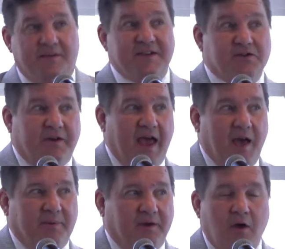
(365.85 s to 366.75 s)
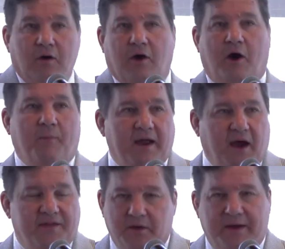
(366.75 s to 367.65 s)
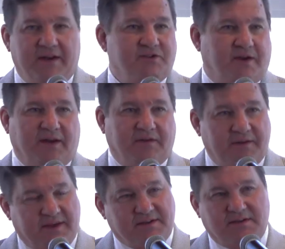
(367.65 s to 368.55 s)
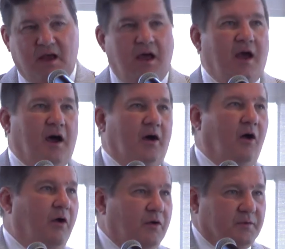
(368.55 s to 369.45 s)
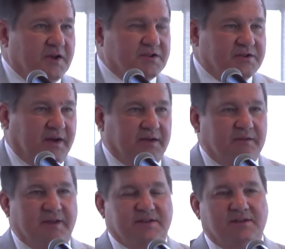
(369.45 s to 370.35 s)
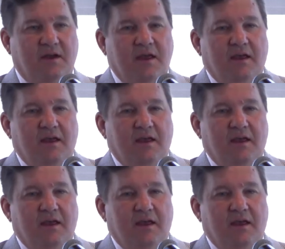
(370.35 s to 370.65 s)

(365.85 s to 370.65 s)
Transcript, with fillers: This could happen. Oh my God, the Iranians are gonna do this. Oh, the Russians are gonna do this.